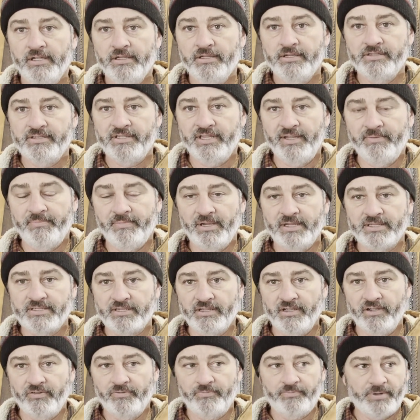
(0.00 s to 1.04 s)
Save
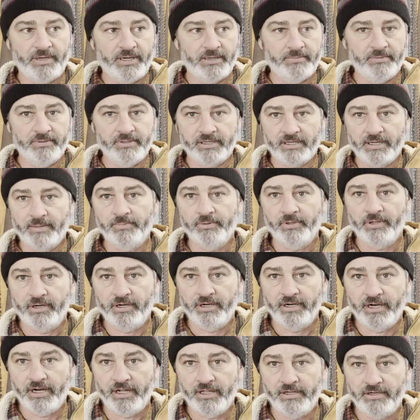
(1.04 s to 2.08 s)
myself probably a couple
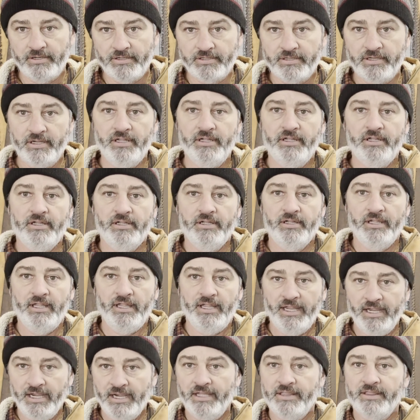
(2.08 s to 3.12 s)
$100
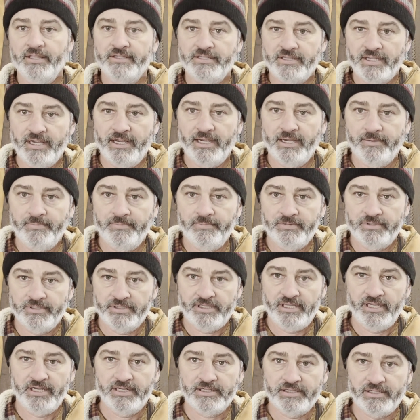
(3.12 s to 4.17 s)
and the time to
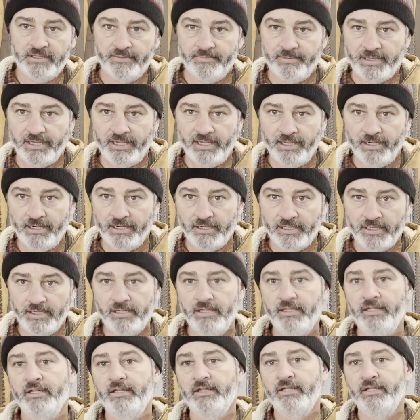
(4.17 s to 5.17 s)
take it to the mechanic.